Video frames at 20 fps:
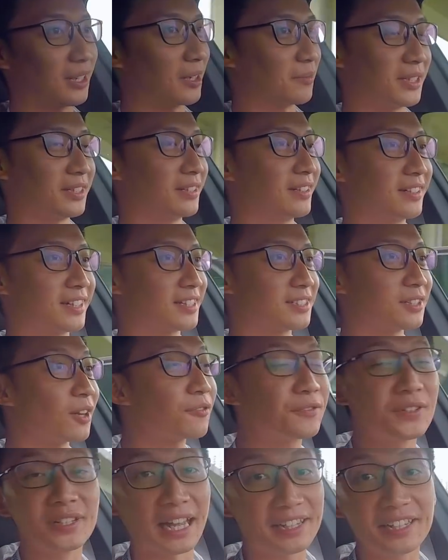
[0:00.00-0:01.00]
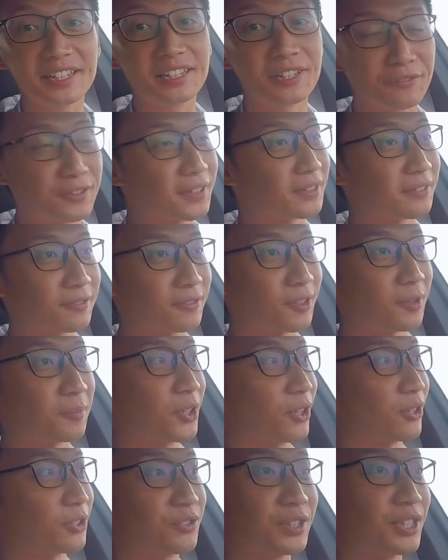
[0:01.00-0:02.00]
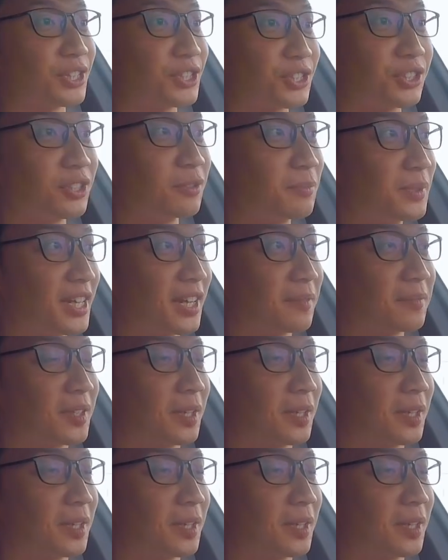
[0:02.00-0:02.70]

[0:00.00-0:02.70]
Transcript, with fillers: I mean, it does not feel any different from your traditional B M